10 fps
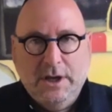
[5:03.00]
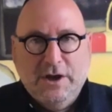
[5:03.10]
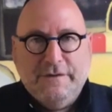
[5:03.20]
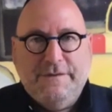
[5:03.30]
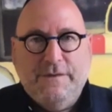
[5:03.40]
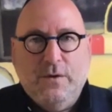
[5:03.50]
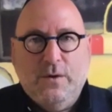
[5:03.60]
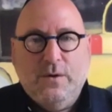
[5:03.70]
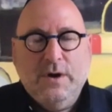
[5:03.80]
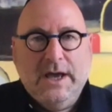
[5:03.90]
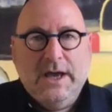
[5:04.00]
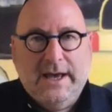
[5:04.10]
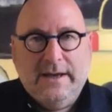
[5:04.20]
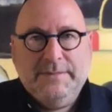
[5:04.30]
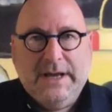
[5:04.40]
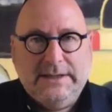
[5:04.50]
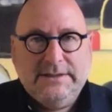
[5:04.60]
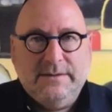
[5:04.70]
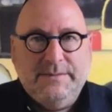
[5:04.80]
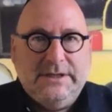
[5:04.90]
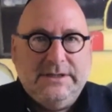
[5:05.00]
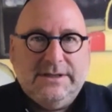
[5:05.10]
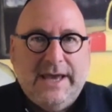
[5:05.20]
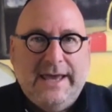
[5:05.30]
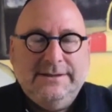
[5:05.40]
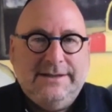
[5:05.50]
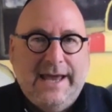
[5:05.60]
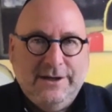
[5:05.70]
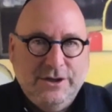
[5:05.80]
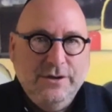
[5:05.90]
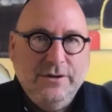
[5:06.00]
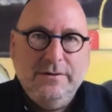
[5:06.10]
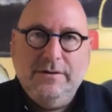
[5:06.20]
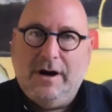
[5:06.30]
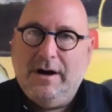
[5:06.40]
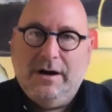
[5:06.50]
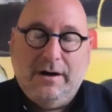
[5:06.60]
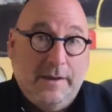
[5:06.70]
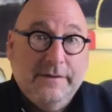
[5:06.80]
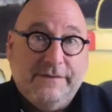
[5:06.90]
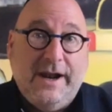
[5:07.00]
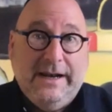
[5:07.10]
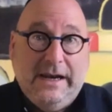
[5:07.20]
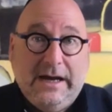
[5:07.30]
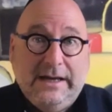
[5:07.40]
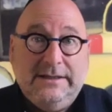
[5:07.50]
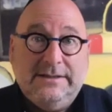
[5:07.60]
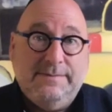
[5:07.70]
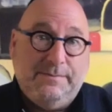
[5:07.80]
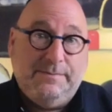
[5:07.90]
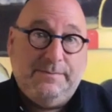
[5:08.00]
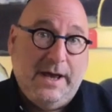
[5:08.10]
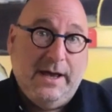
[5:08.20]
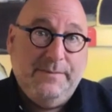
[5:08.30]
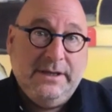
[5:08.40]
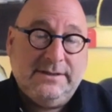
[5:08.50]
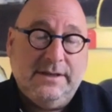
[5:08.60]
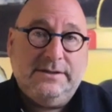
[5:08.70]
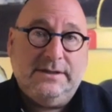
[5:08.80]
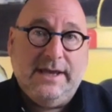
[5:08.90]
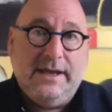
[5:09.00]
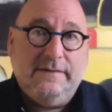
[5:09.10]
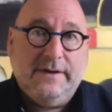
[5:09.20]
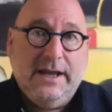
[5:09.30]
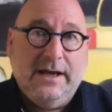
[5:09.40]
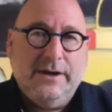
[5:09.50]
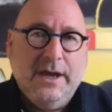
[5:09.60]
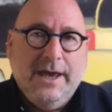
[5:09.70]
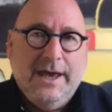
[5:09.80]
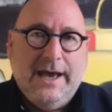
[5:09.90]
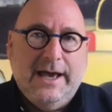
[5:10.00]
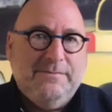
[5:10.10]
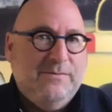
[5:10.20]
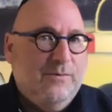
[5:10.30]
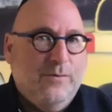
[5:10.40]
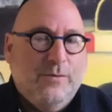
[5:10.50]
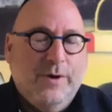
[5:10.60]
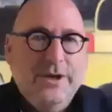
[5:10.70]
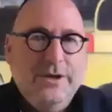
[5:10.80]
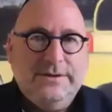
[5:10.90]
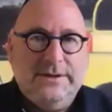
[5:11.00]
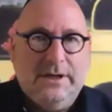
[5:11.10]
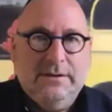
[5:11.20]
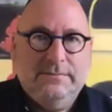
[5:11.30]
for customers and you are on the front lines being Synthesis Head of Cloud. What are you seeing?